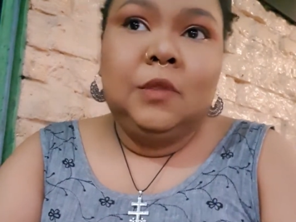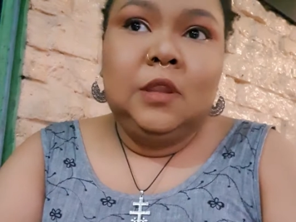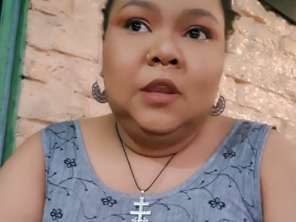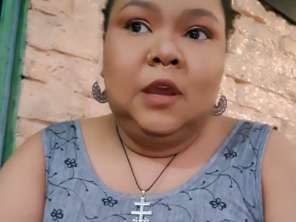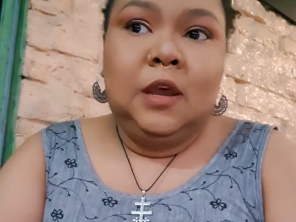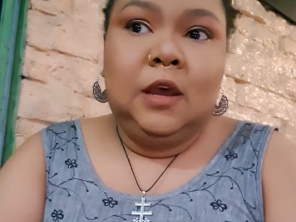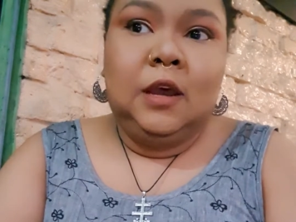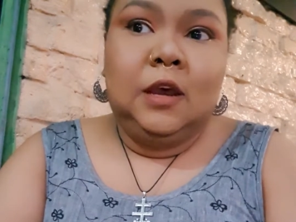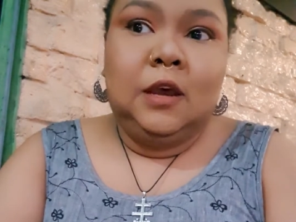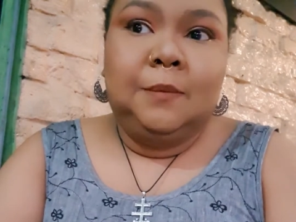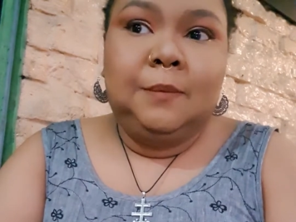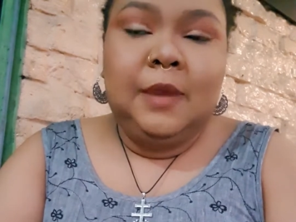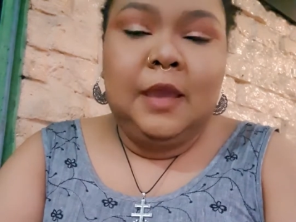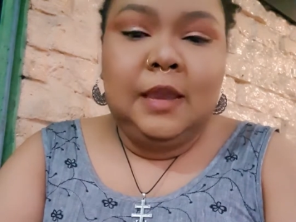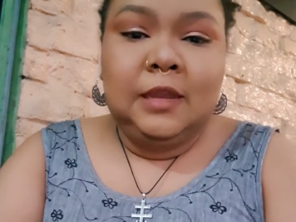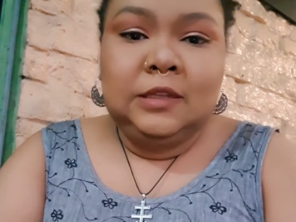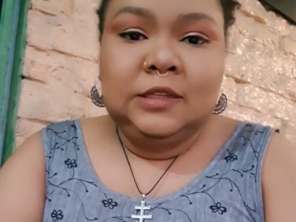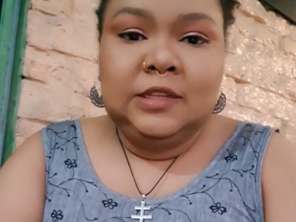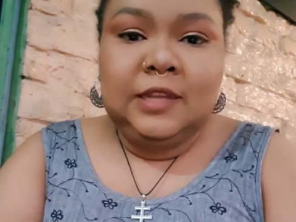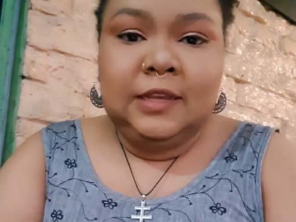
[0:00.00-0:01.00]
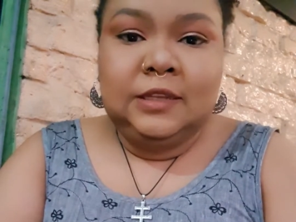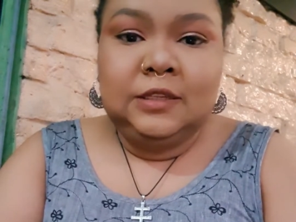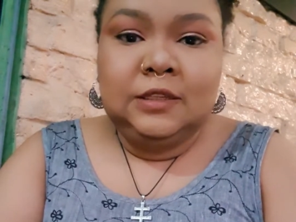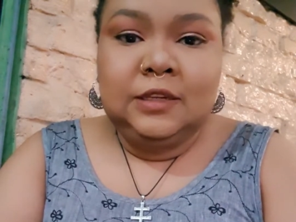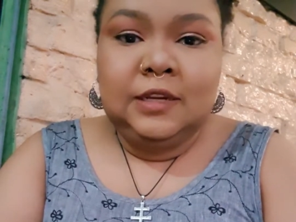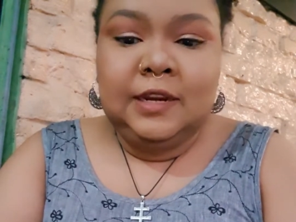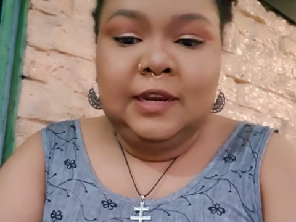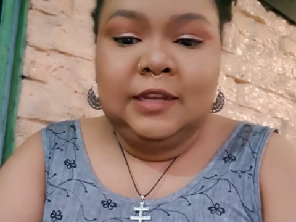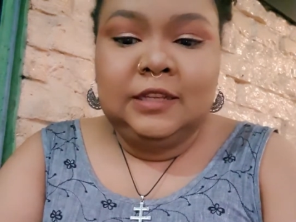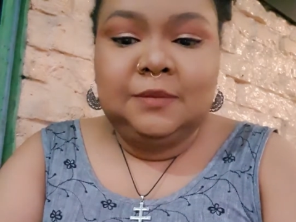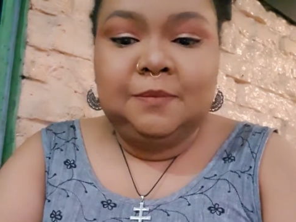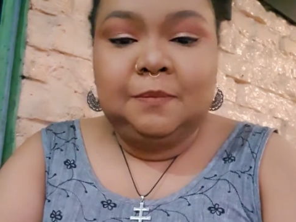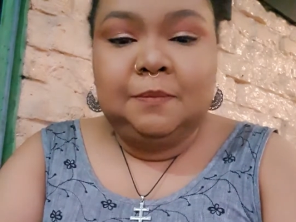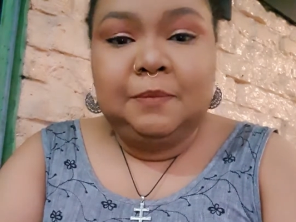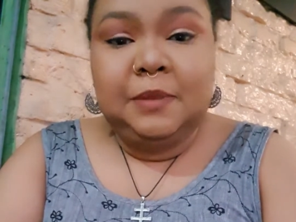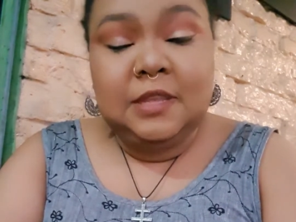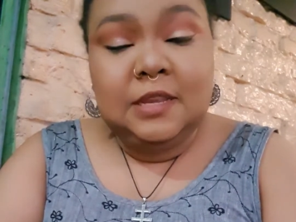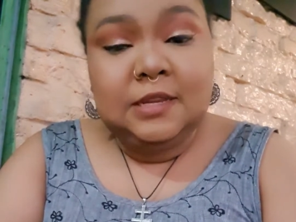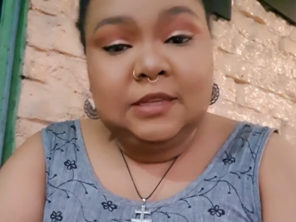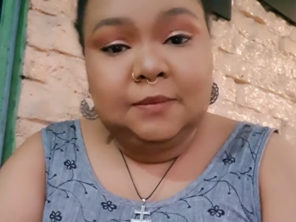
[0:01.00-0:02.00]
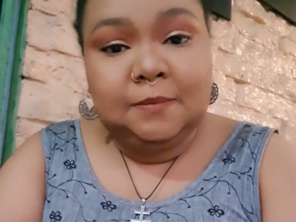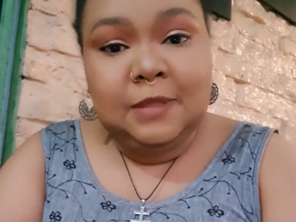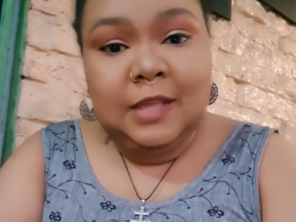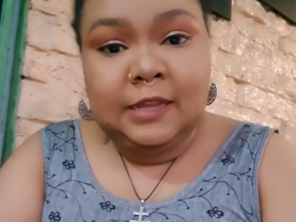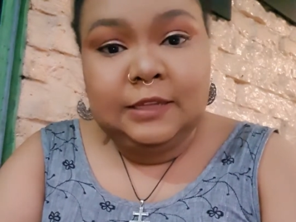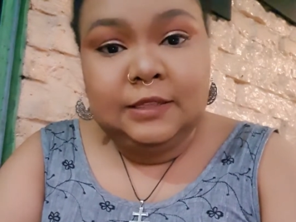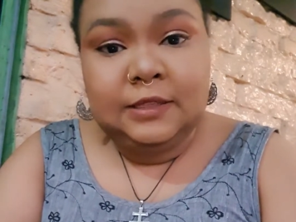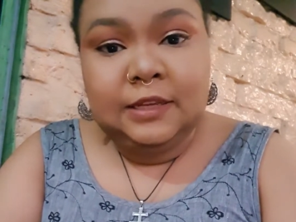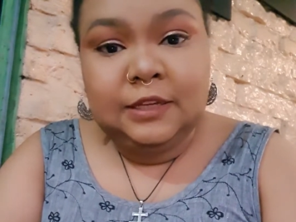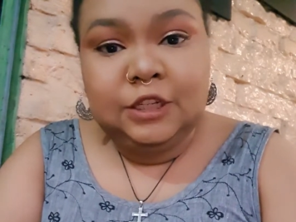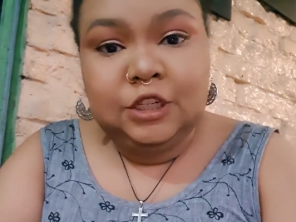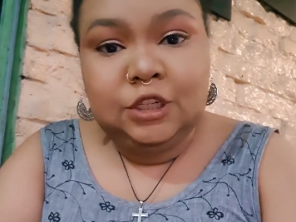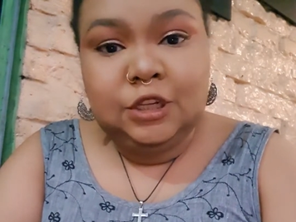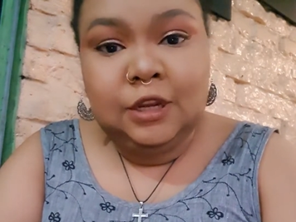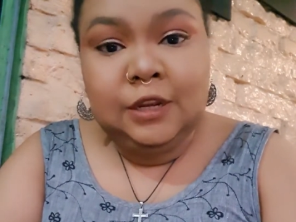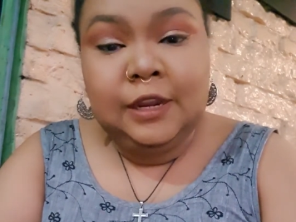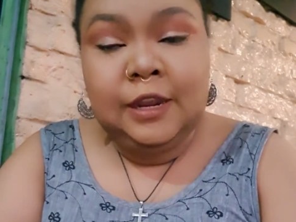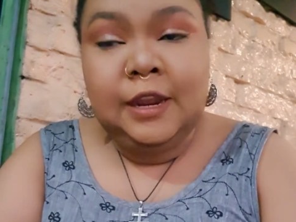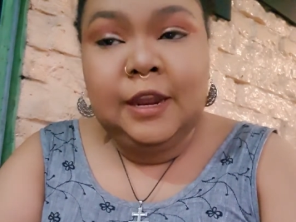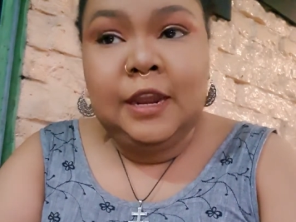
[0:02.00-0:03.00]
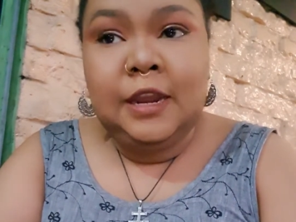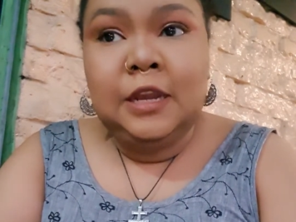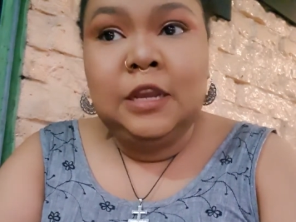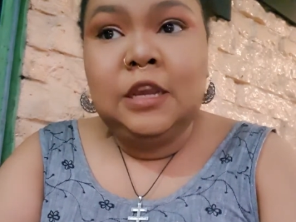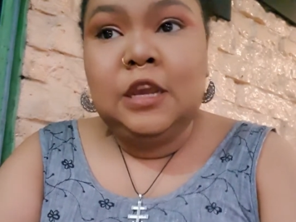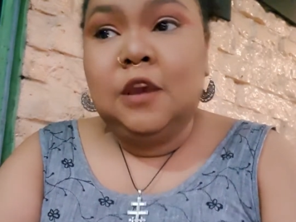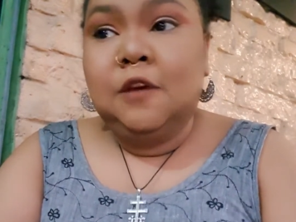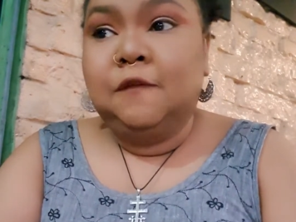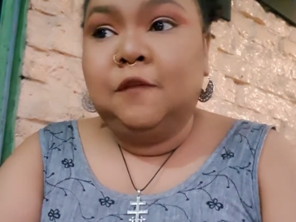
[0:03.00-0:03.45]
ancestors, please bless this sugar